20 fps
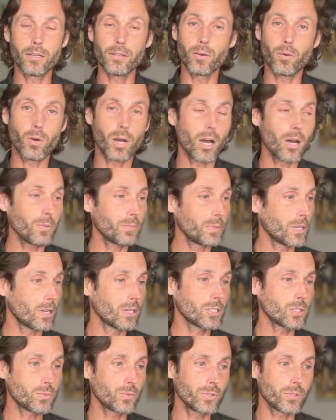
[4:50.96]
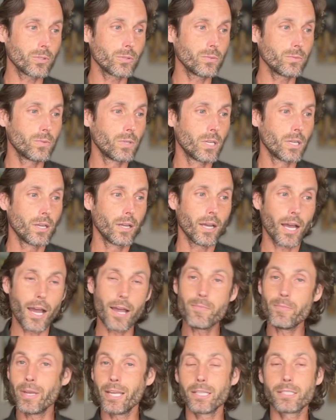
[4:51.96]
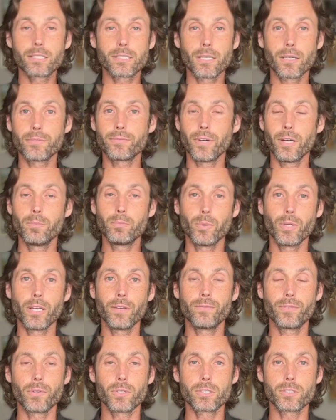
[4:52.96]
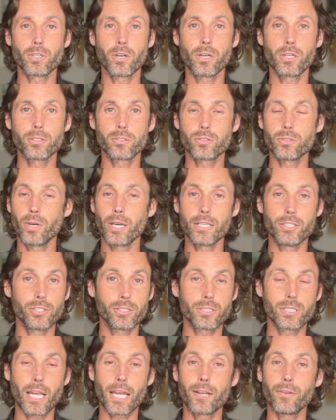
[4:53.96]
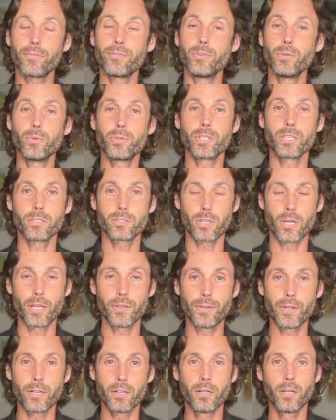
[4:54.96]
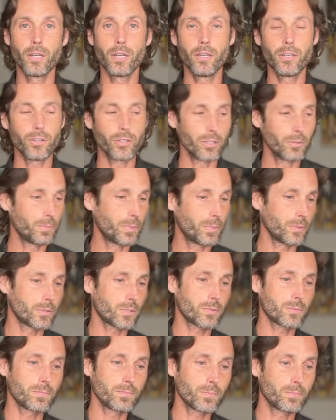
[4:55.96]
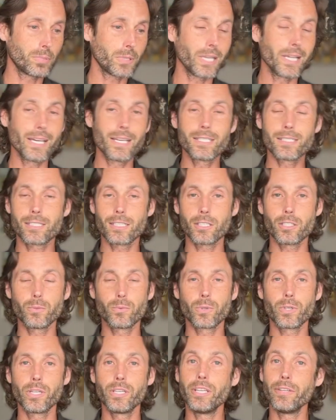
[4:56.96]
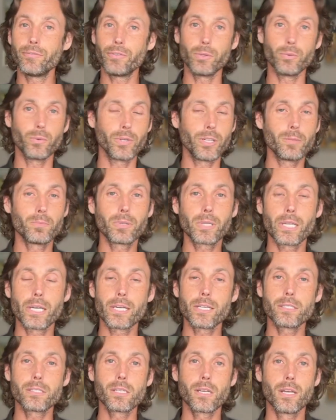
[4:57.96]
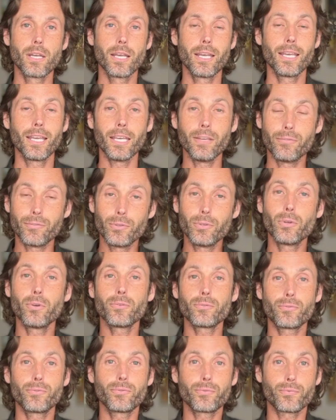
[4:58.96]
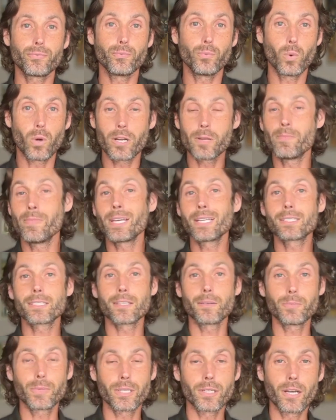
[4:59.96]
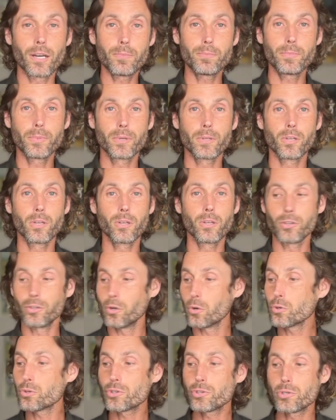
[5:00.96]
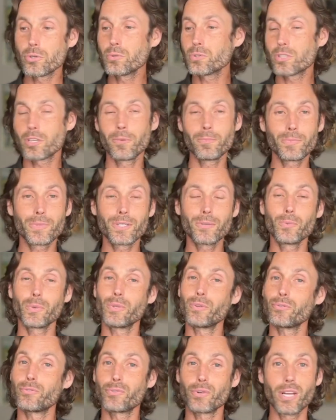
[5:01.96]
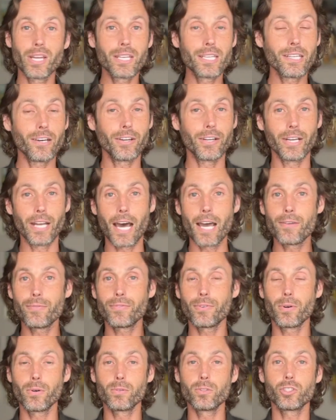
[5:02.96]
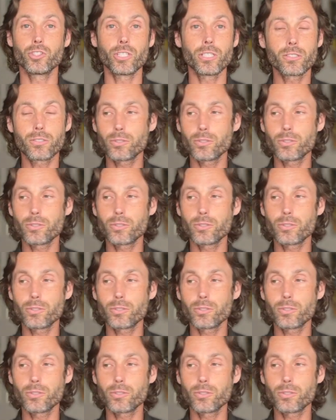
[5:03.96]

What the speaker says: I'll be honest with you, I made stuff up when I first started, so I just had a few things on there. You're going to put plays that you were in, if you were in plays. If you don't want to make something up, go shoot something with your friend on an iPhone just so